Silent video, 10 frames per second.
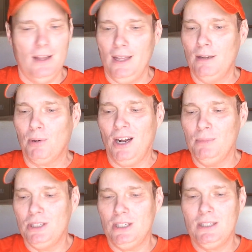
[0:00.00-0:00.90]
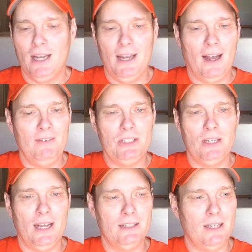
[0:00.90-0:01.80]
And the problem is, this guy
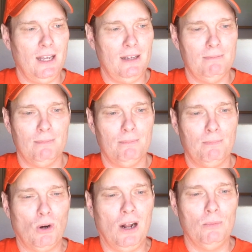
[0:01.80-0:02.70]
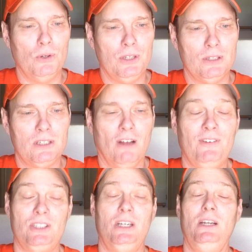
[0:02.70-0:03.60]
obviously has a problem with his
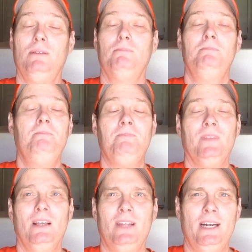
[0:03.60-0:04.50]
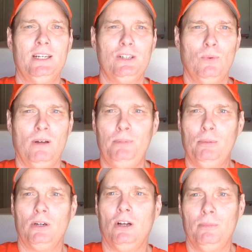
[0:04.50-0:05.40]
self-esteem that he doesn't want
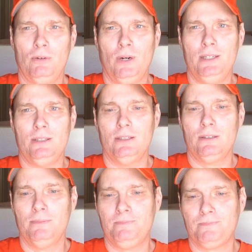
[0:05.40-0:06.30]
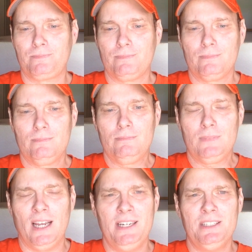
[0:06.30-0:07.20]
people to call him a racist.
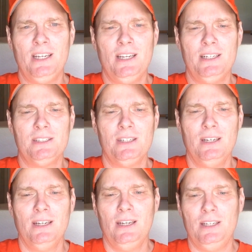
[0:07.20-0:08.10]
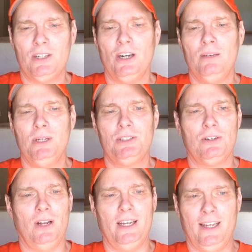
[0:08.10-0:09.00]
I just think it is. His arguments
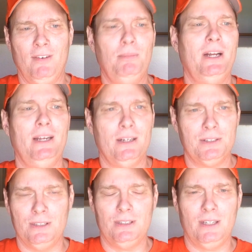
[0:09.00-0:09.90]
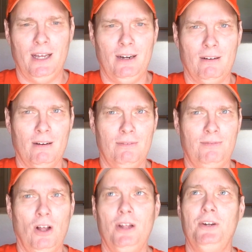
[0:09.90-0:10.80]
are like everybody else's that are
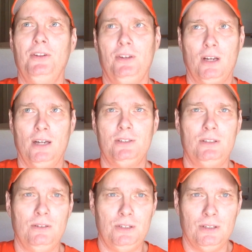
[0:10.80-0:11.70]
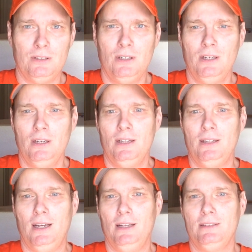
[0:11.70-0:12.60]
falling under the Constitution,
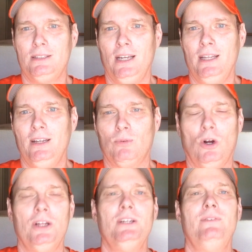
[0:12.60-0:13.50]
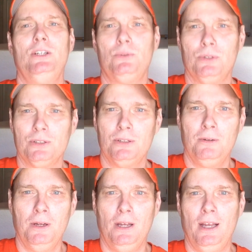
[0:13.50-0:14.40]
that saying that we're all individuals,
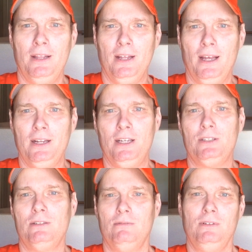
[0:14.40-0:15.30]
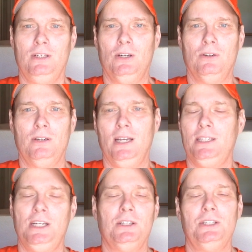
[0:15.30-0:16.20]
and that his, you know, he
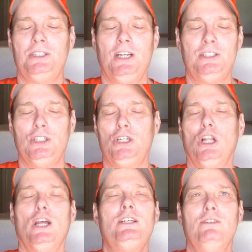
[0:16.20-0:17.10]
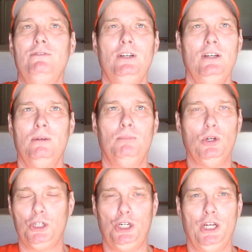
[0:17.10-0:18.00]
continually says this collective
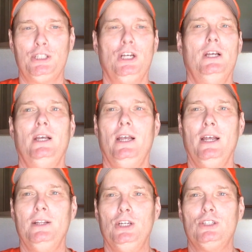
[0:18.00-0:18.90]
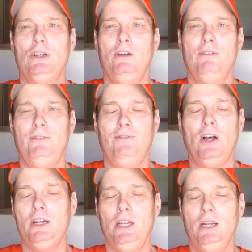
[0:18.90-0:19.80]
bullshit and this
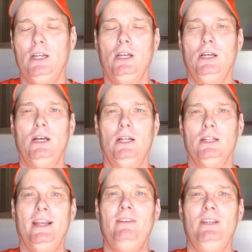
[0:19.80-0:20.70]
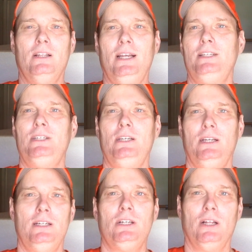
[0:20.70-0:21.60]
fucking lazy
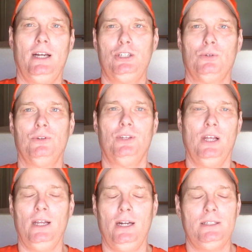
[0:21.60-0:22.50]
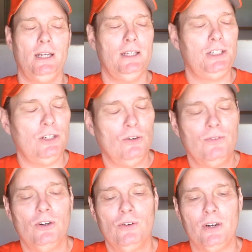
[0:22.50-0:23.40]
intellectual thing, and he say this shit
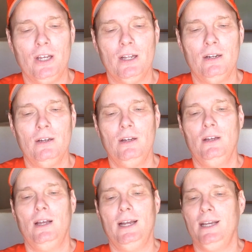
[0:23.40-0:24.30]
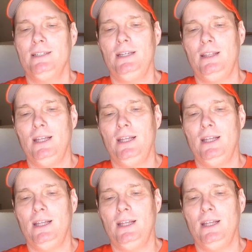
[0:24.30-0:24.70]
over and over again. I guess he